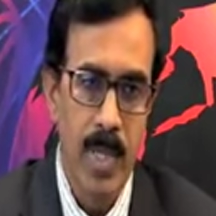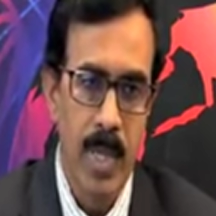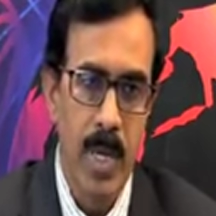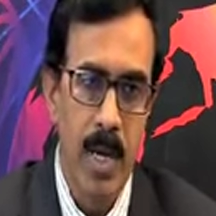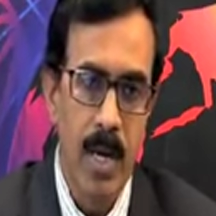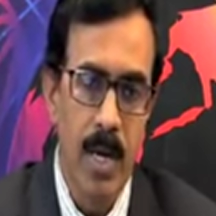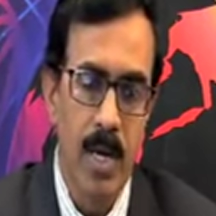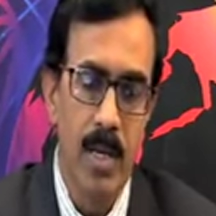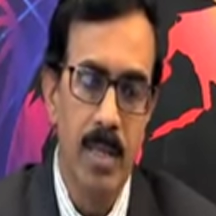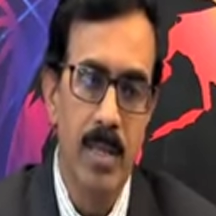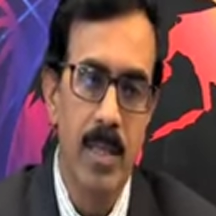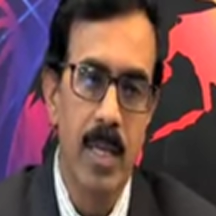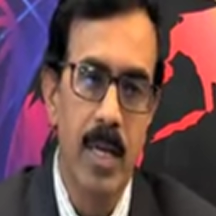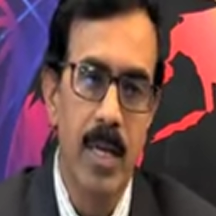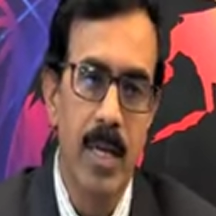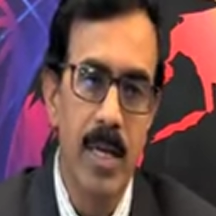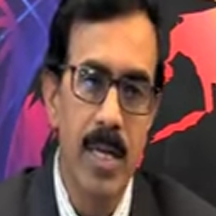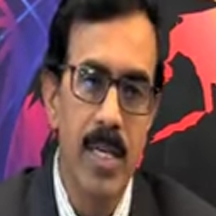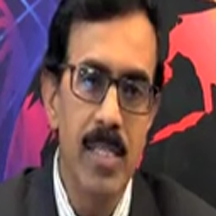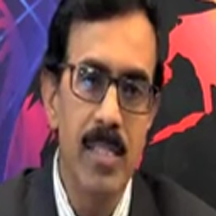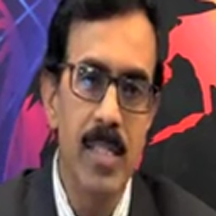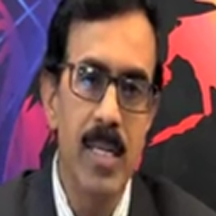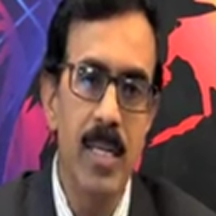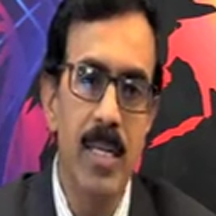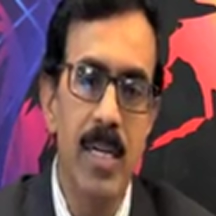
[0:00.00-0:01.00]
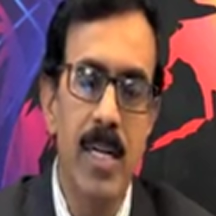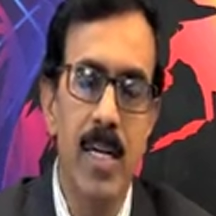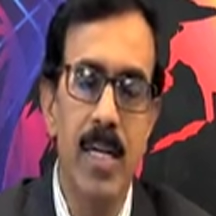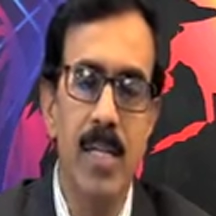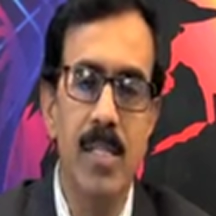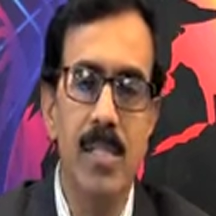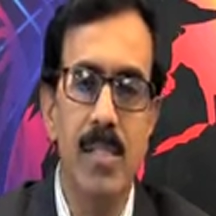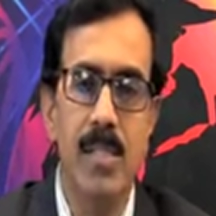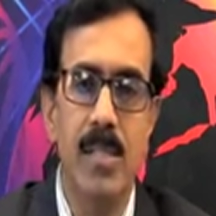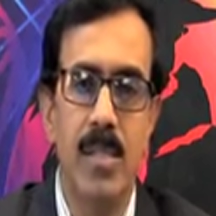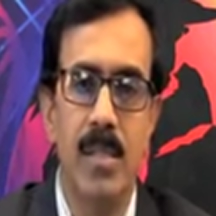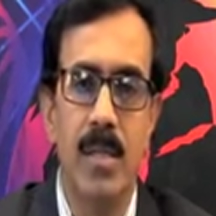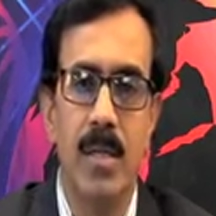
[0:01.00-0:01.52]
The reason
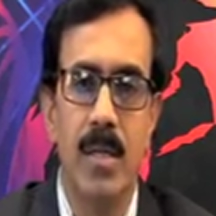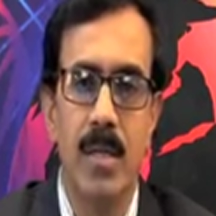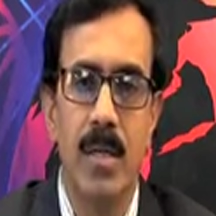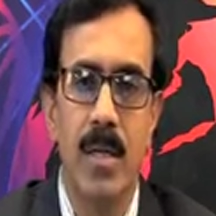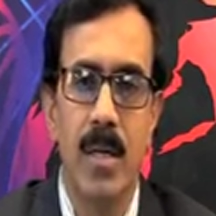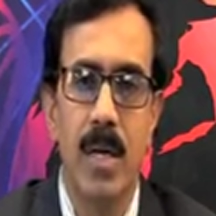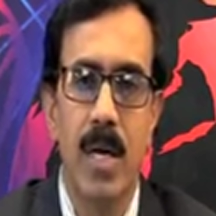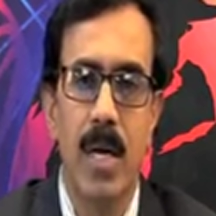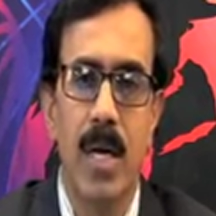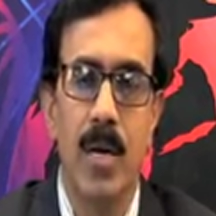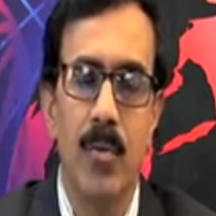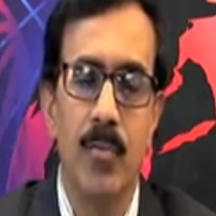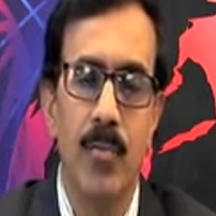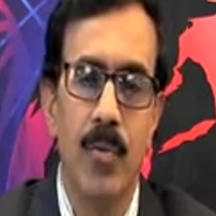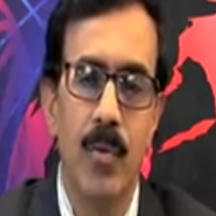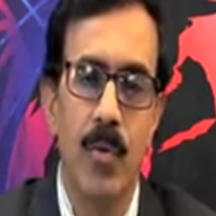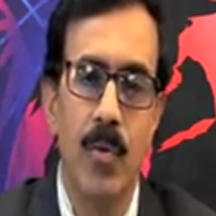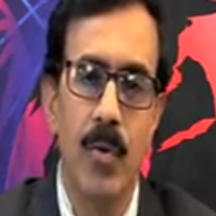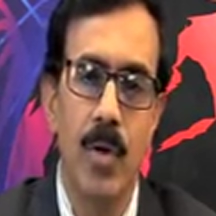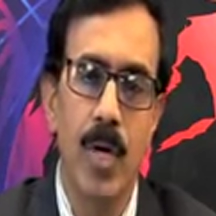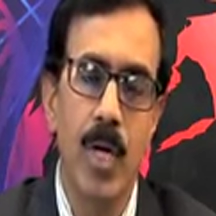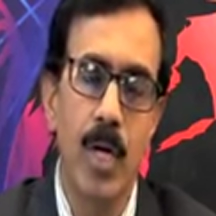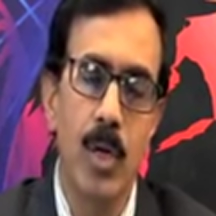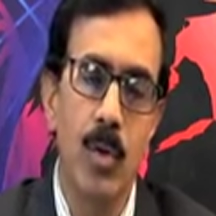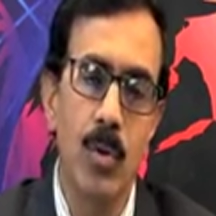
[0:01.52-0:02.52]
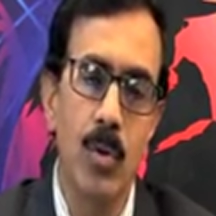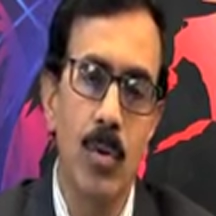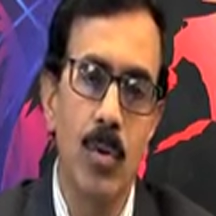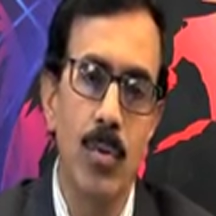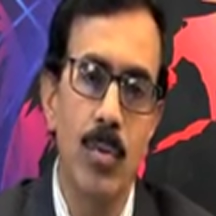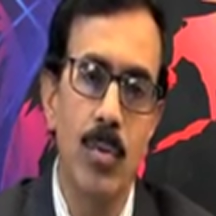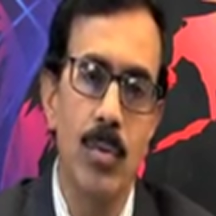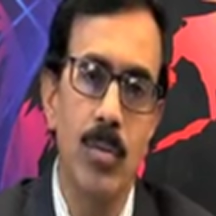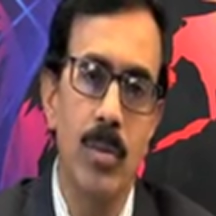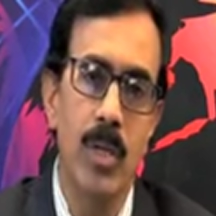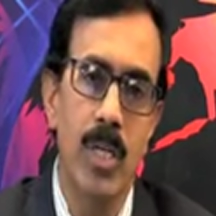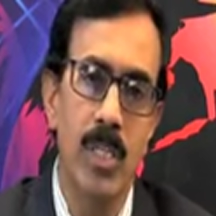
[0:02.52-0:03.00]
is, if you look into